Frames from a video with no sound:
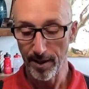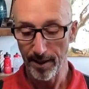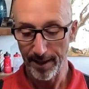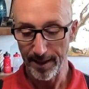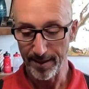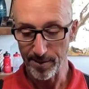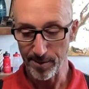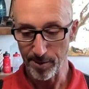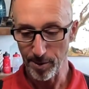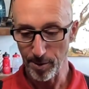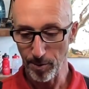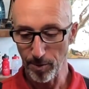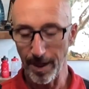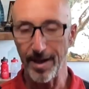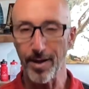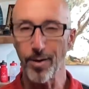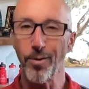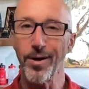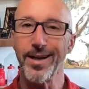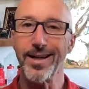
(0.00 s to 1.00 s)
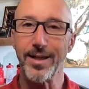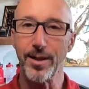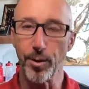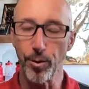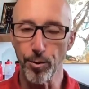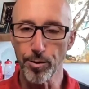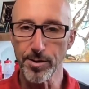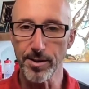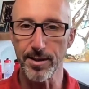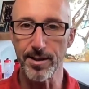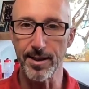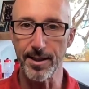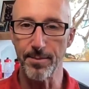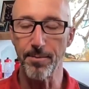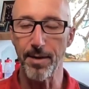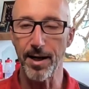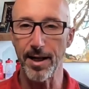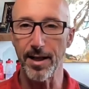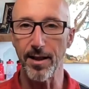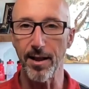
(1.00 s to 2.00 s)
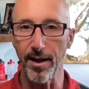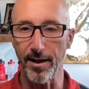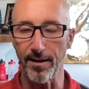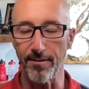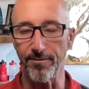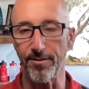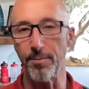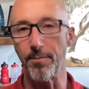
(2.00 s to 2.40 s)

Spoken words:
And two, how do I use it in my life,